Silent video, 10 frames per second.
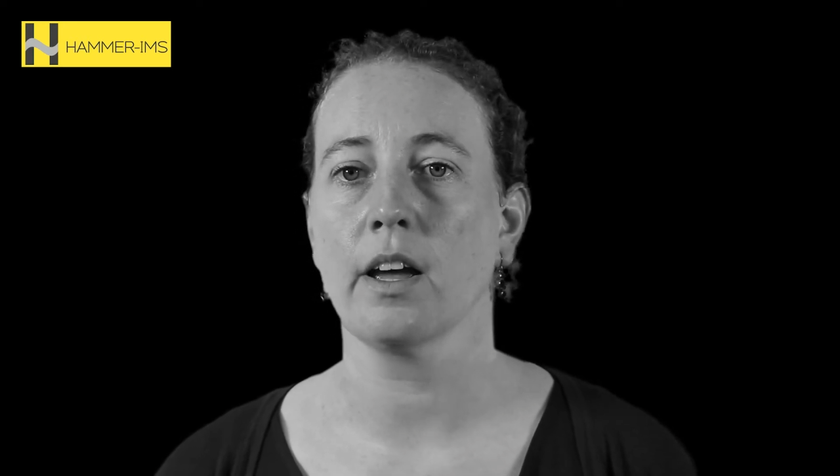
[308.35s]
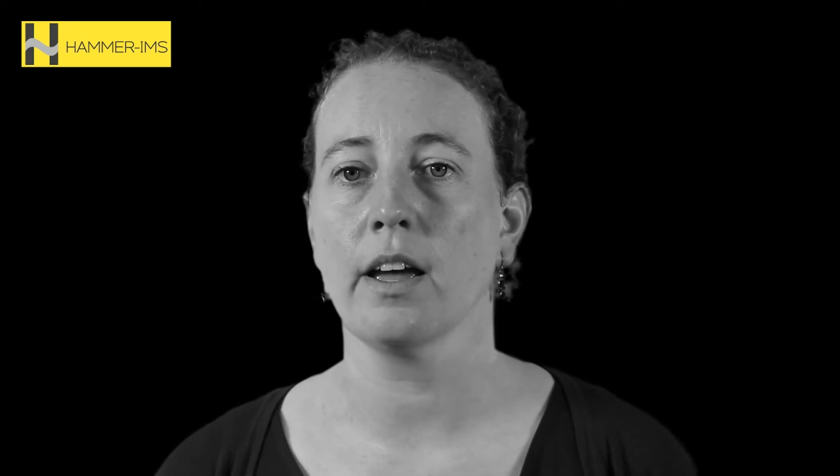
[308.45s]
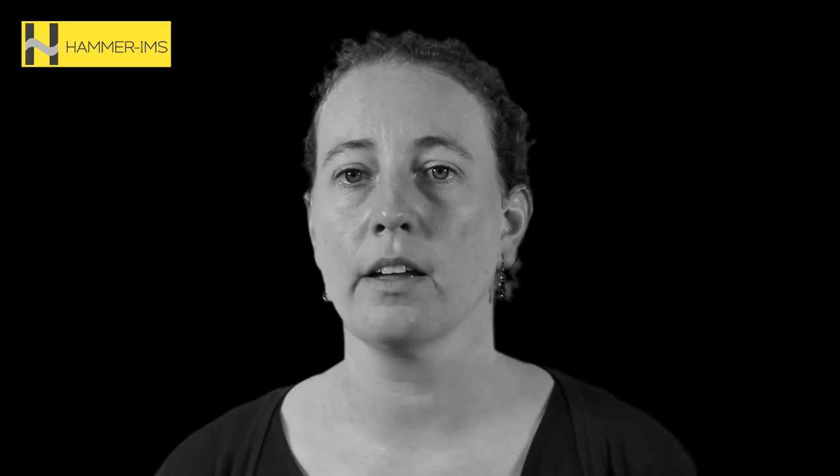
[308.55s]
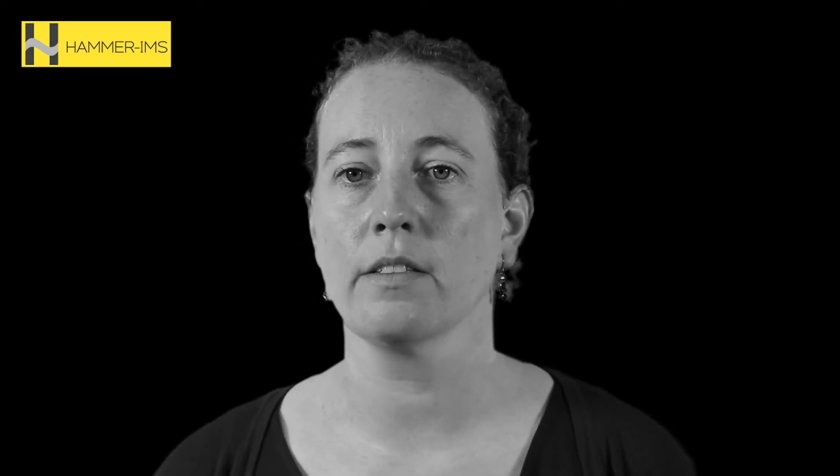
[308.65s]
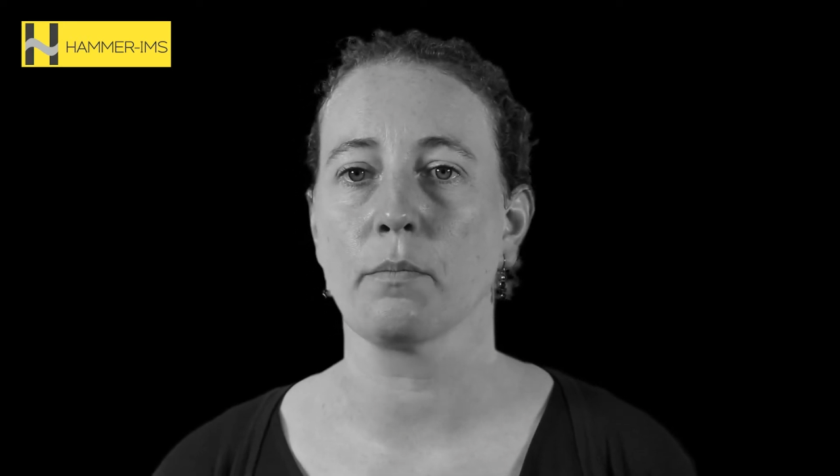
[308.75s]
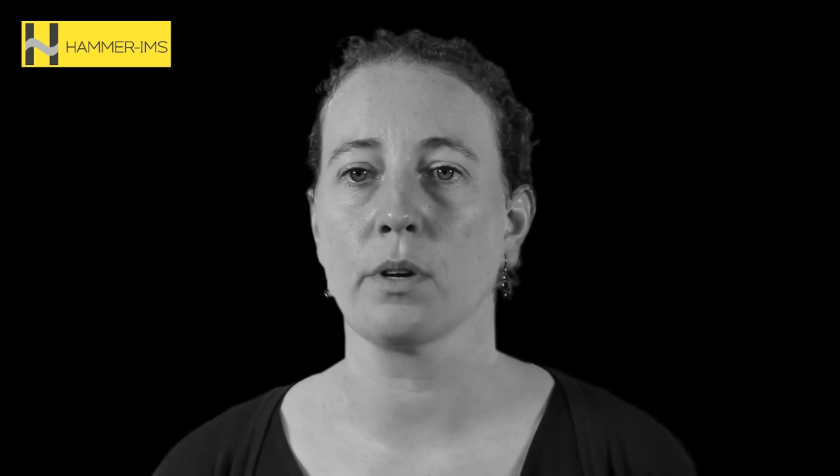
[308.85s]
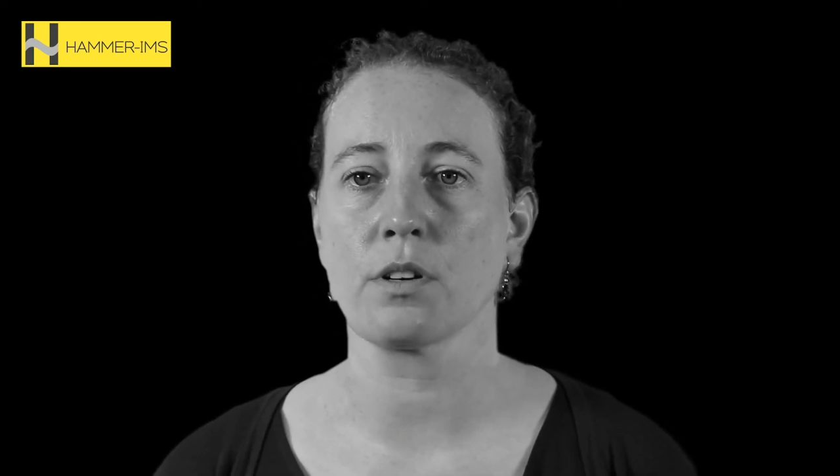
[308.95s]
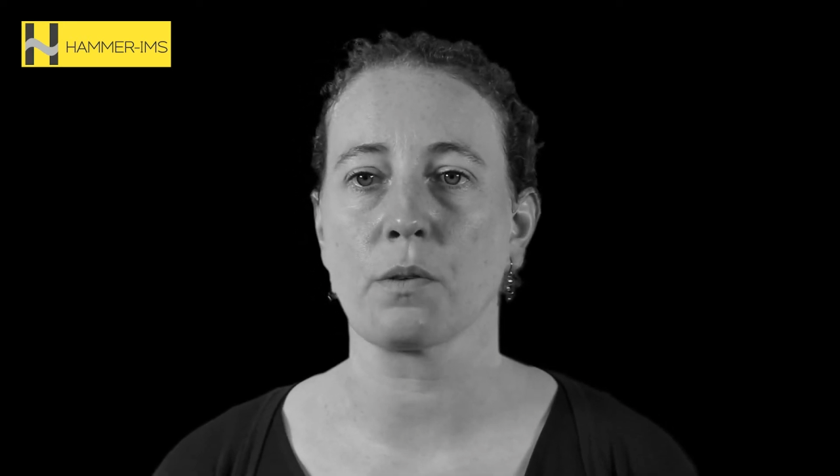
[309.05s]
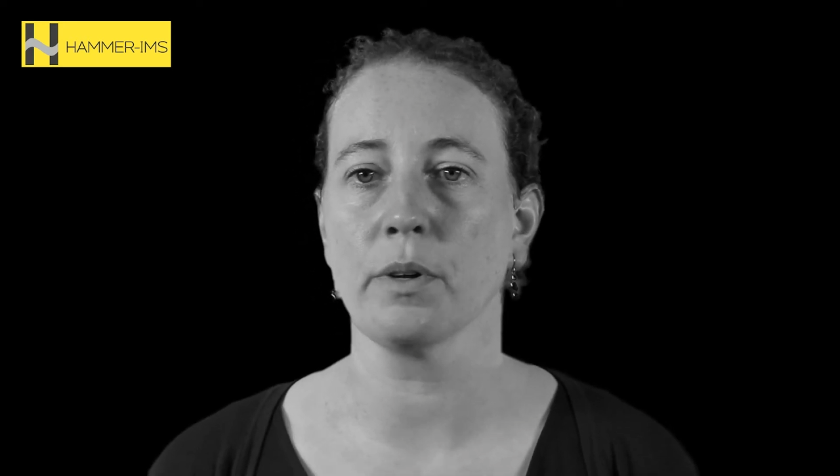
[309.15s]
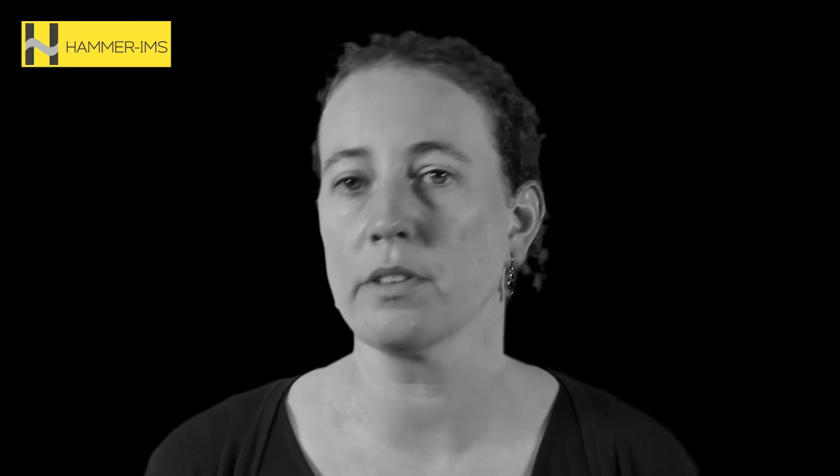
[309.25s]
and
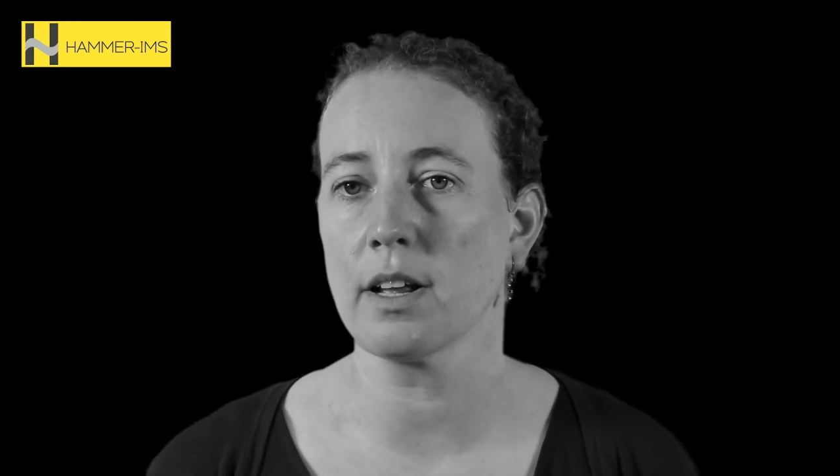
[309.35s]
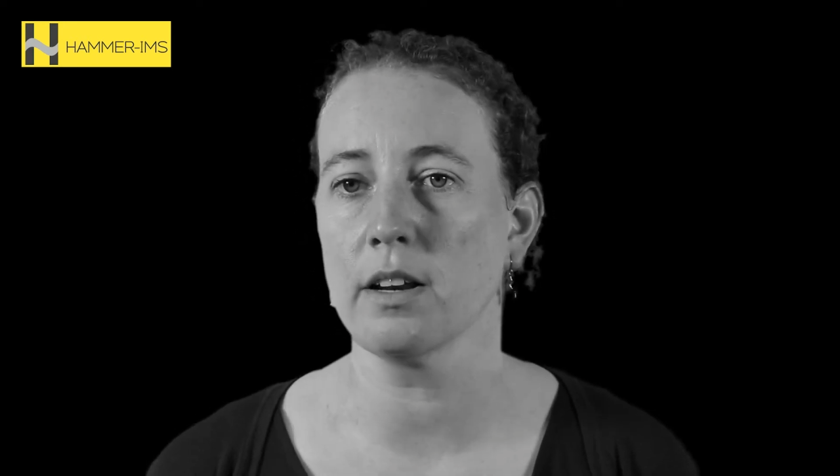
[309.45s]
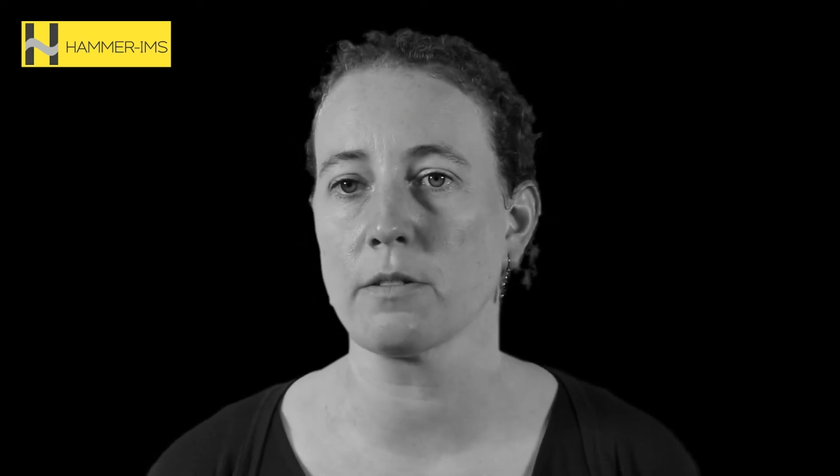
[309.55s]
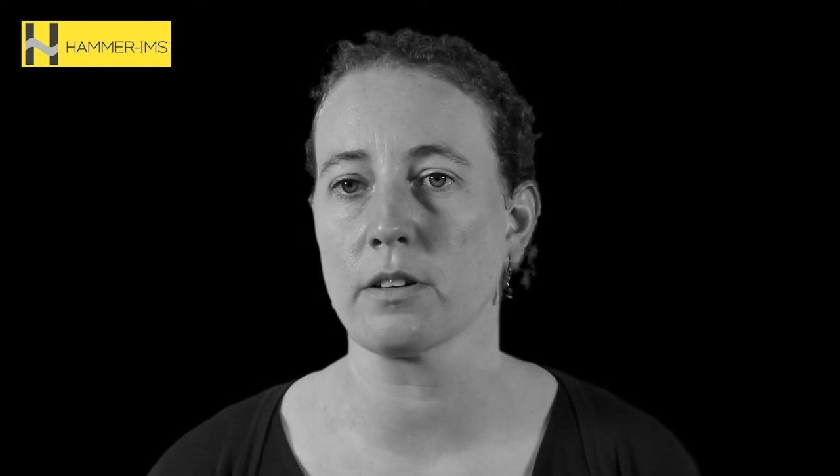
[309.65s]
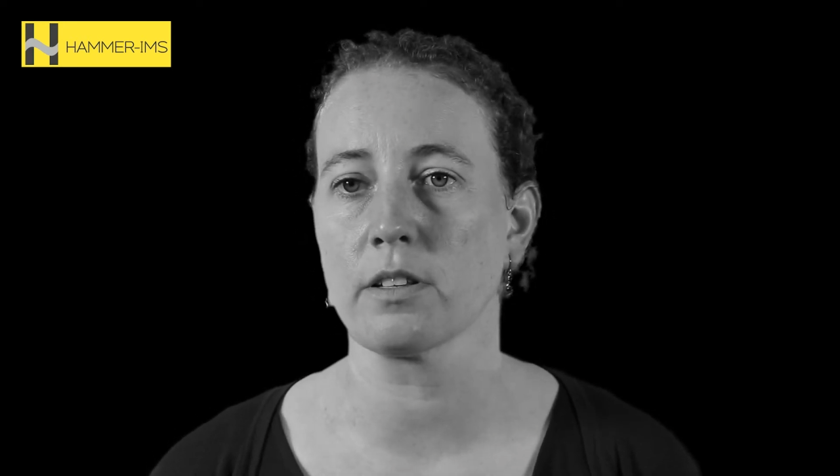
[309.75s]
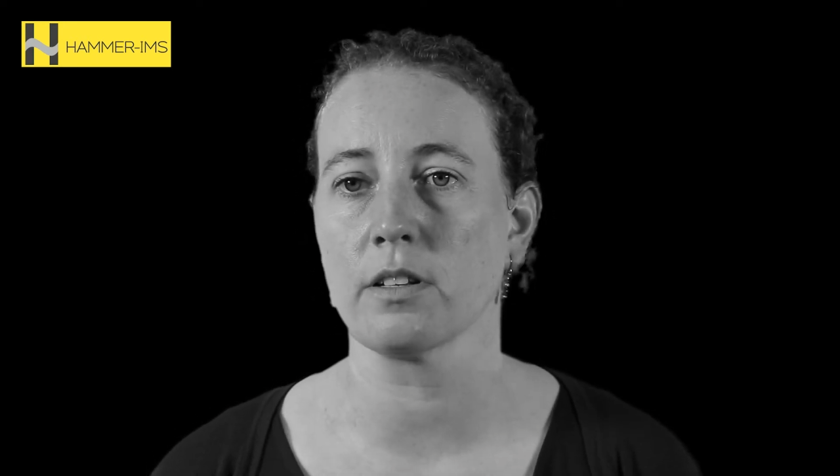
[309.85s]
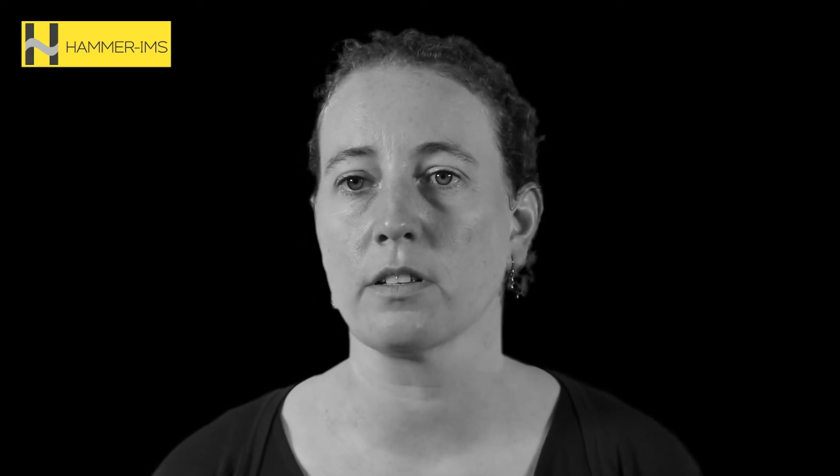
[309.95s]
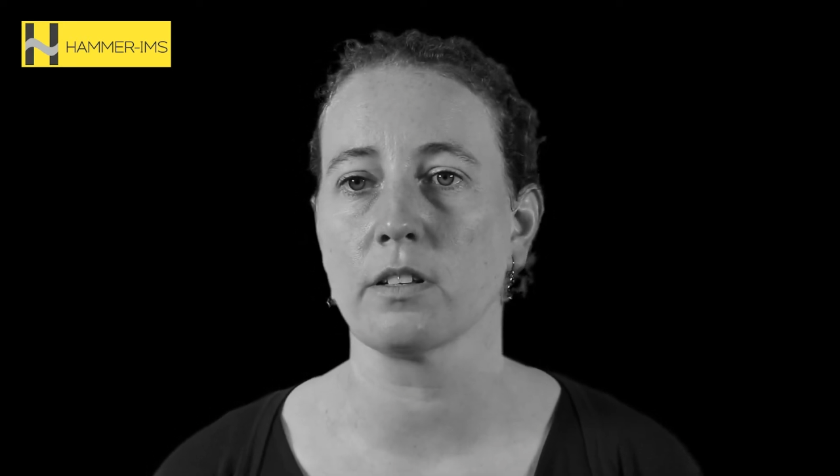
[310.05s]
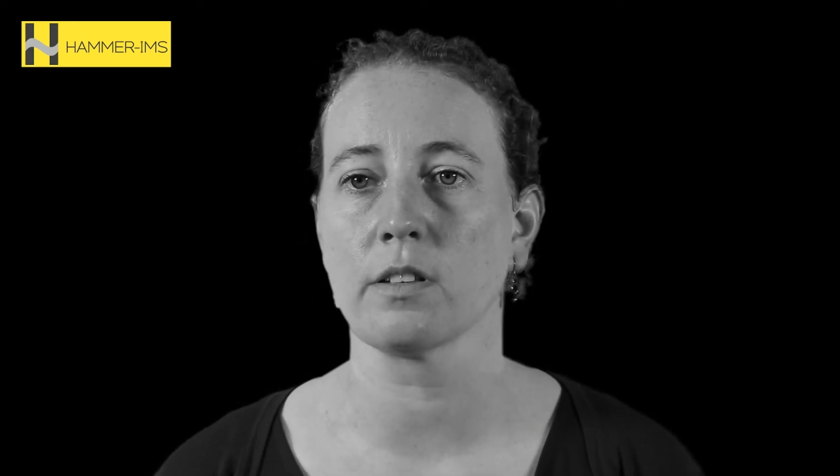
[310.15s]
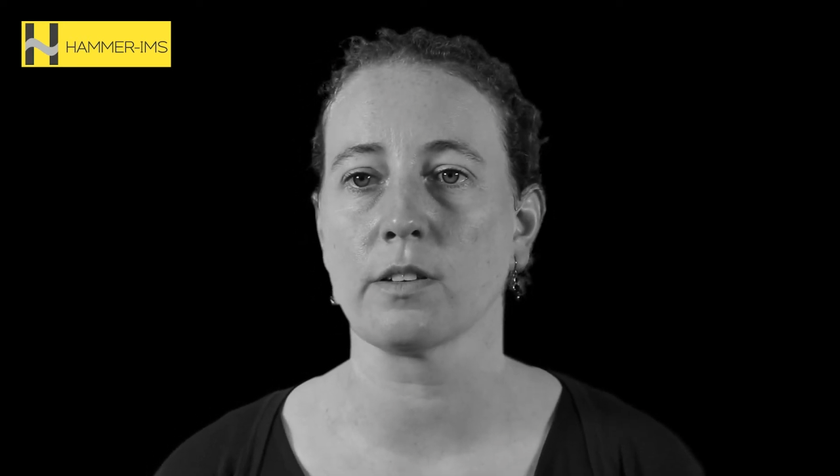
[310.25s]
measurement clearance
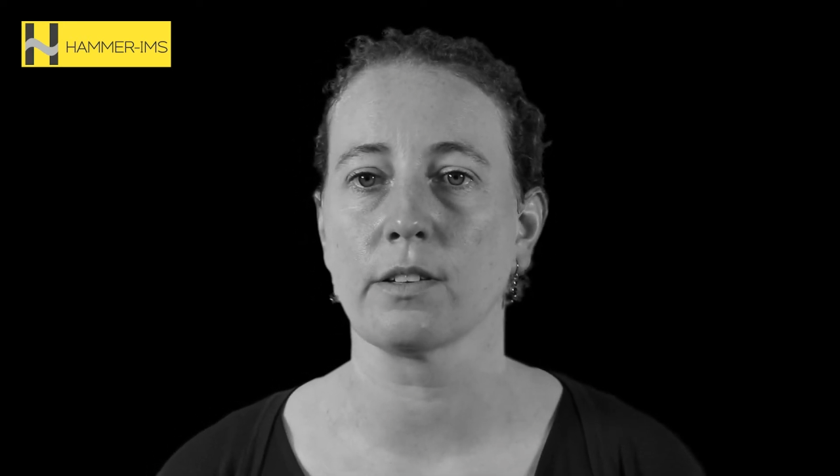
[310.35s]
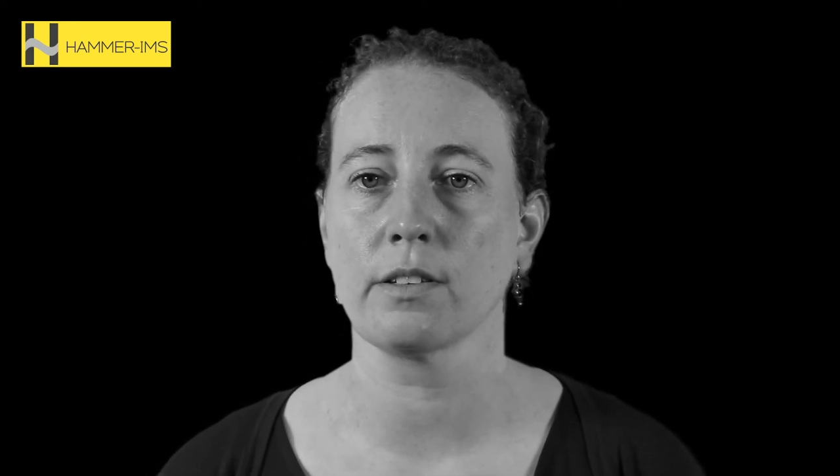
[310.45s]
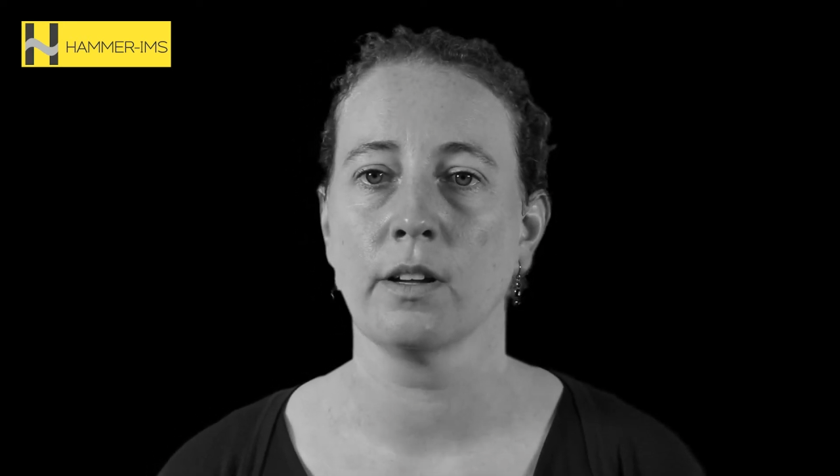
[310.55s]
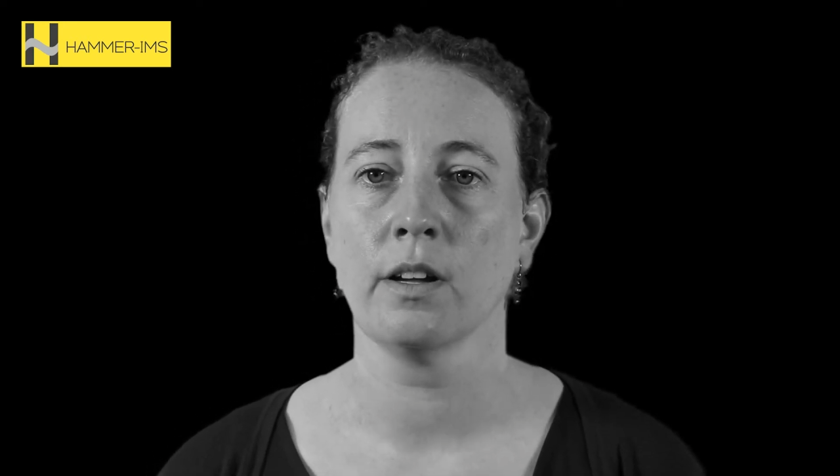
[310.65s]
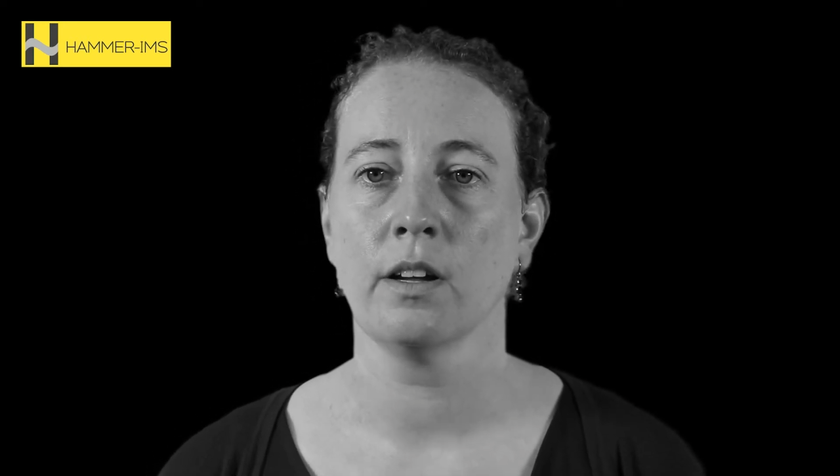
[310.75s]
distances.